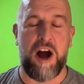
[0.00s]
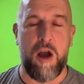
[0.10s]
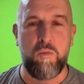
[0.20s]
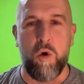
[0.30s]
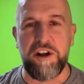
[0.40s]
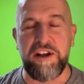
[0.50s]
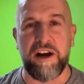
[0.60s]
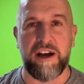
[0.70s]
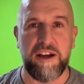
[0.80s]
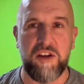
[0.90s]
I
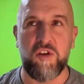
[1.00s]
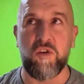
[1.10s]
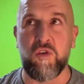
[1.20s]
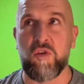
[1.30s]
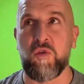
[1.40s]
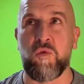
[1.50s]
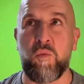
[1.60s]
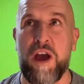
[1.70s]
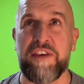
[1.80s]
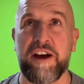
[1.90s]
wonder
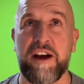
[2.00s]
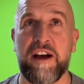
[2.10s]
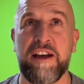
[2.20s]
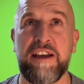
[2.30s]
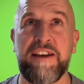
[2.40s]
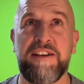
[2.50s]
whether